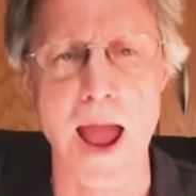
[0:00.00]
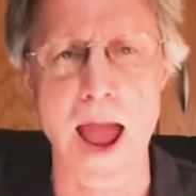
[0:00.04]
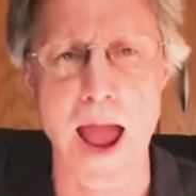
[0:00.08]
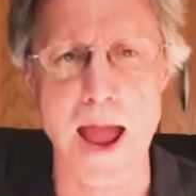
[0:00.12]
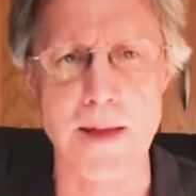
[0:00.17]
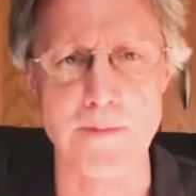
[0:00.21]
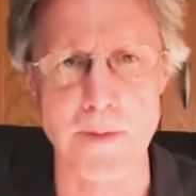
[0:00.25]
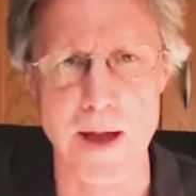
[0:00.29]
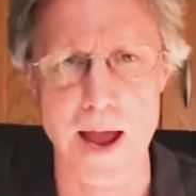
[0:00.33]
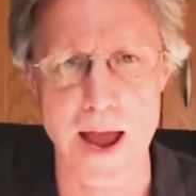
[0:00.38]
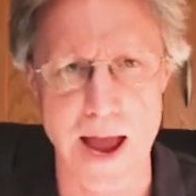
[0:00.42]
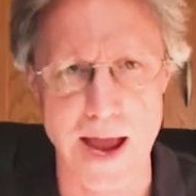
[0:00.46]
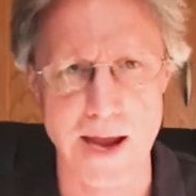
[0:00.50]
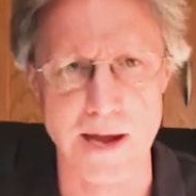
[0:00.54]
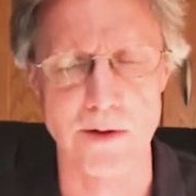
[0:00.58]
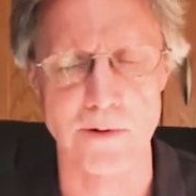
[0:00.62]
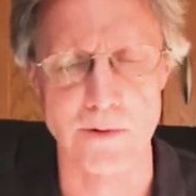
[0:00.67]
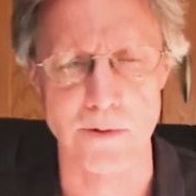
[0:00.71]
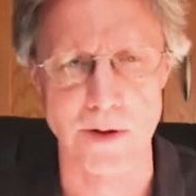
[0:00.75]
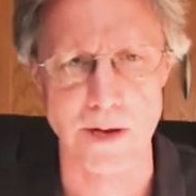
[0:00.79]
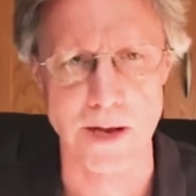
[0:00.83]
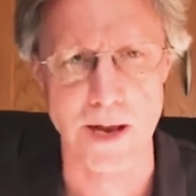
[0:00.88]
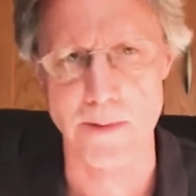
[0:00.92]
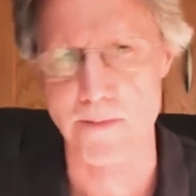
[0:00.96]
am
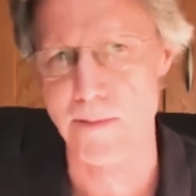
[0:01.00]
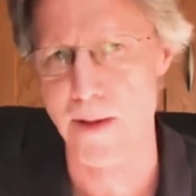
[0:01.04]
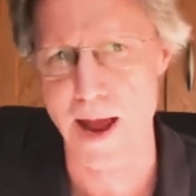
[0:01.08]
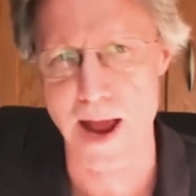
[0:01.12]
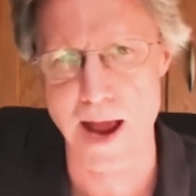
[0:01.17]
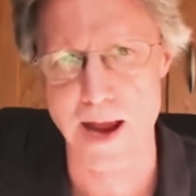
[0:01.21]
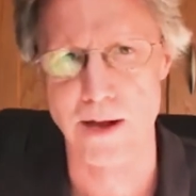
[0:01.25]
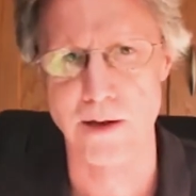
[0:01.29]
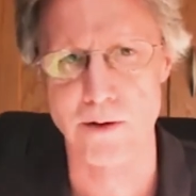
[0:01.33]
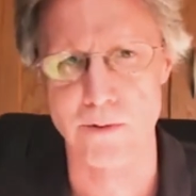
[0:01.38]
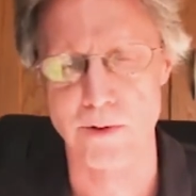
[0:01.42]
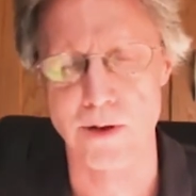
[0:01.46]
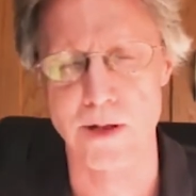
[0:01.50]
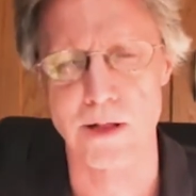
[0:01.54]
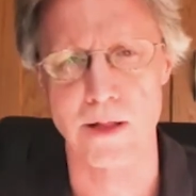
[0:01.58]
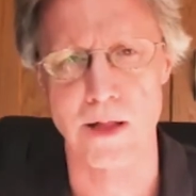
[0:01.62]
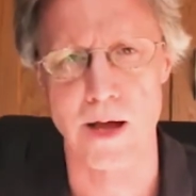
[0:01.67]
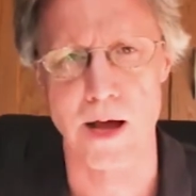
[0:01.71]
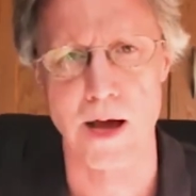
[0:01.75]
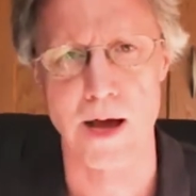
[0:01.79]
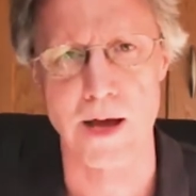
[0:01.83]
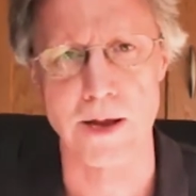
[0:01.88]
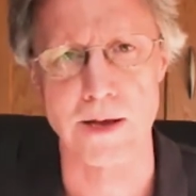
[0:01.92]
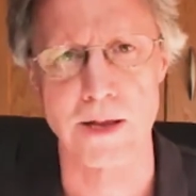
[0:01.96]
angry. I'm angry a
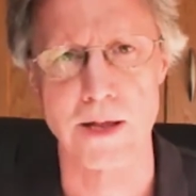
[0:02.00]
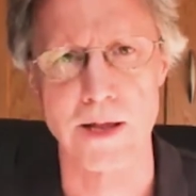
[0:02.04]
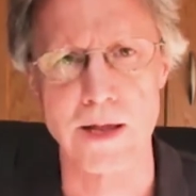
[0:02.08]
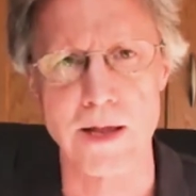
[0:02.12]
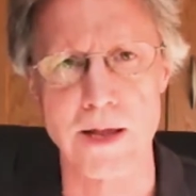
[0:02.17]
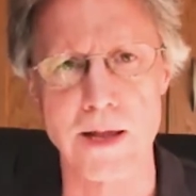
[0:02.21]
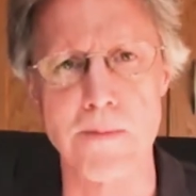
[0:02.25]
lot.